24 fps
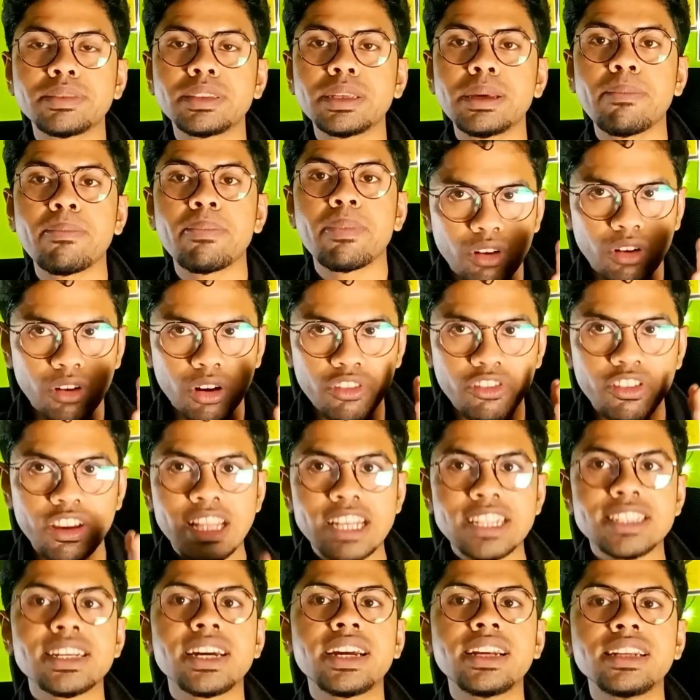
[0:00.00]
See, for
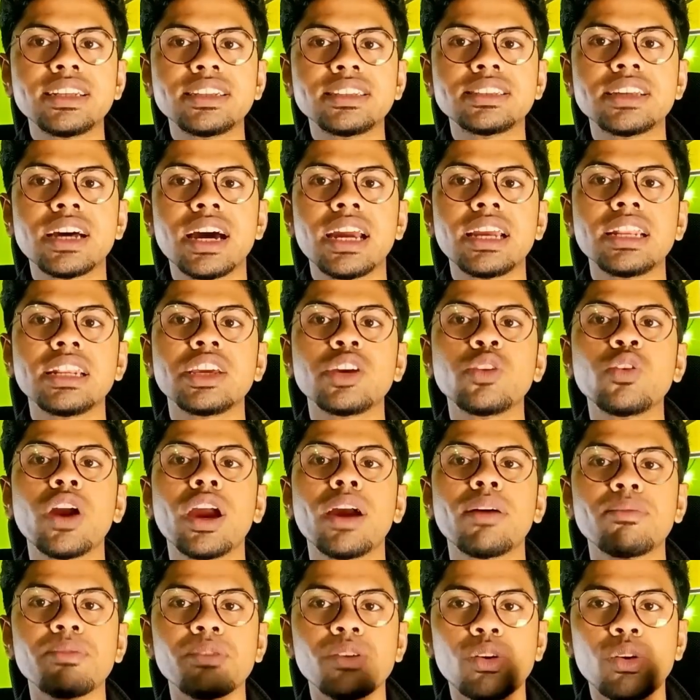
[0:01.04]
VLSI design, you
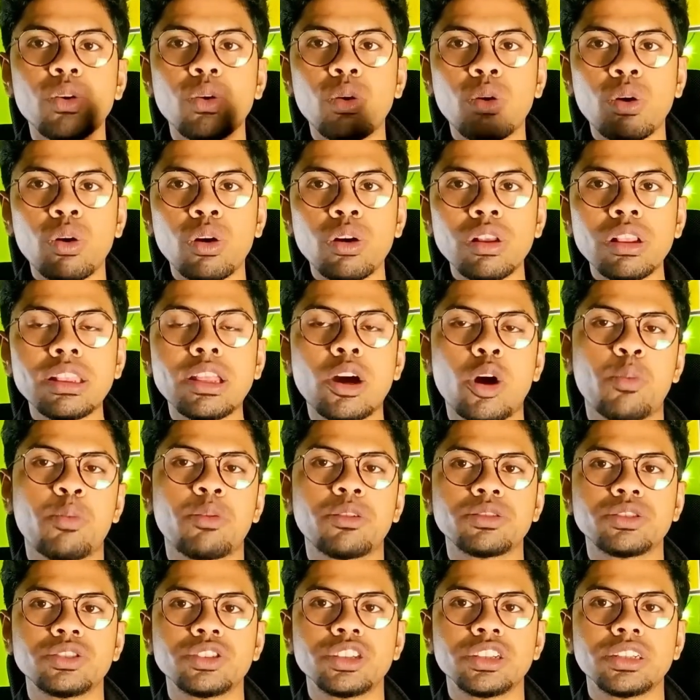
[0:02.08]
have all the
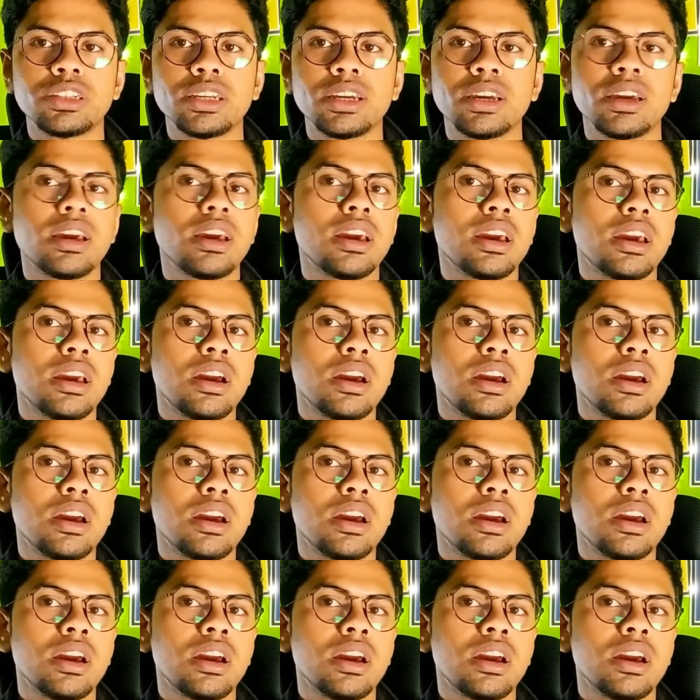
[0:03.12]
opportunity.